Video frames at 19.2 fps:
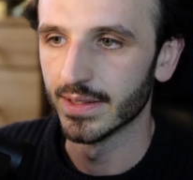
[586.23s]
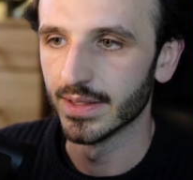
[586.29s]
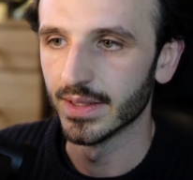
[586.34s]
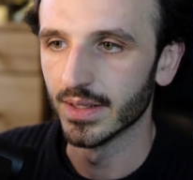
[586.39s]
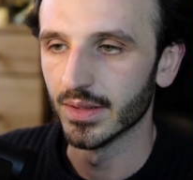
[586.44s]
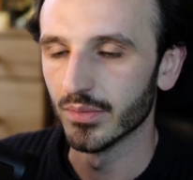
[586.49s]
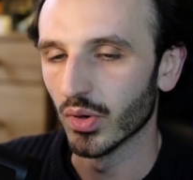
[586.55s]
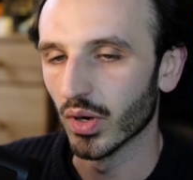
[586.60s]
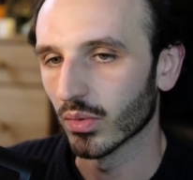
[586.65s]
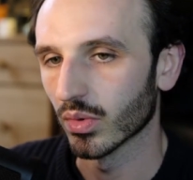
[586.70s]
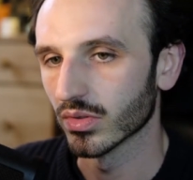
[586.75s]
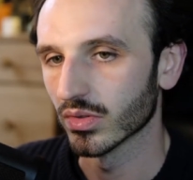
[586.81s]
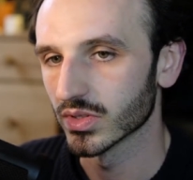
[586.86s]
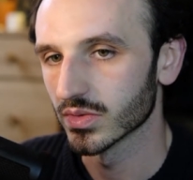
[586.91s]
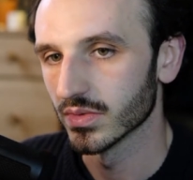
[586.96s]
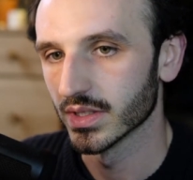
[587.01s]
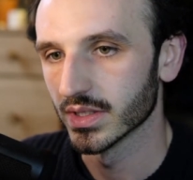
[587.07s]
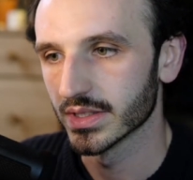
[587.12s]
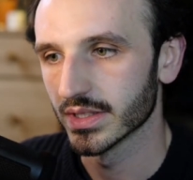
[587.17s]
But I want
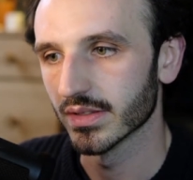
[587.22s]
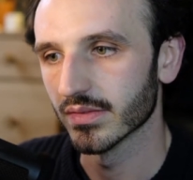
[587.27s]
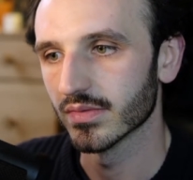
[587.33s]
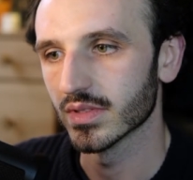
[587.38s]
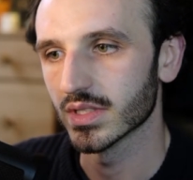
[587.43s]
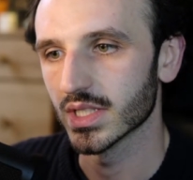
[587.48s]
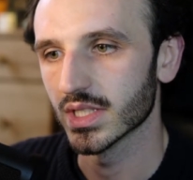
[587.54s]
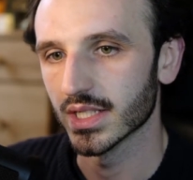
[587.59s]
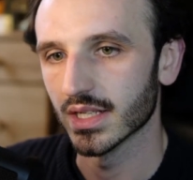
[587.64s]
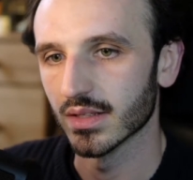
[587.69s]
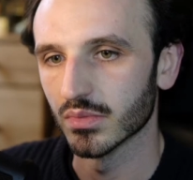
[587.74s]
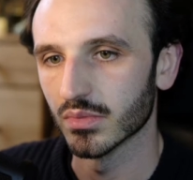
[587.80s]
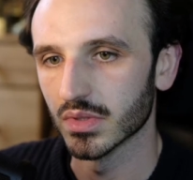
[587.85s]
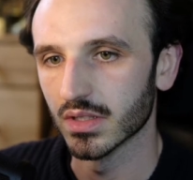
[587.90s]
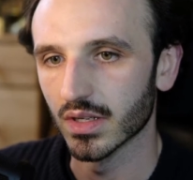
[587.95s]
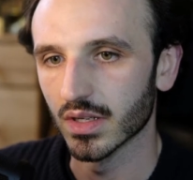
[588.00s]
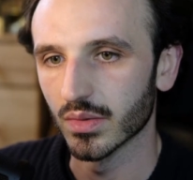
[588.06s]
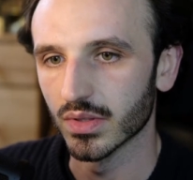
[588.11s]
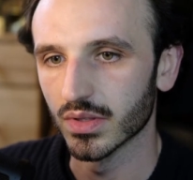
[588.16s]
something to sit down
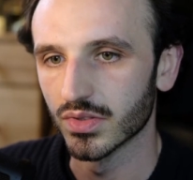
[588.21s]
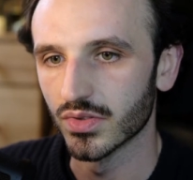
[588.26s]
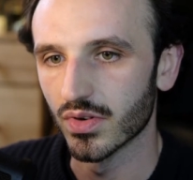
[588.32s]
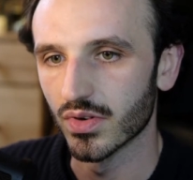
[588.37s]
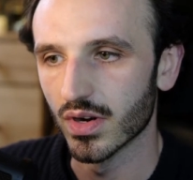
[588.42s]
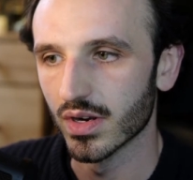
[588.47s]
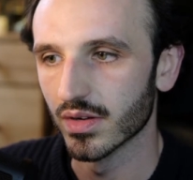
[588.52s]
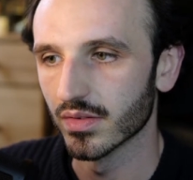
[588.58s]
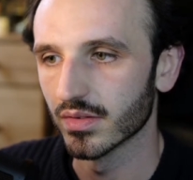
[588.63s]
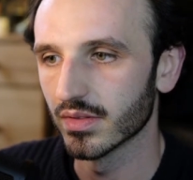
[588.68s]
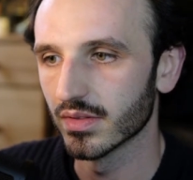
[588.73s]
with the drone.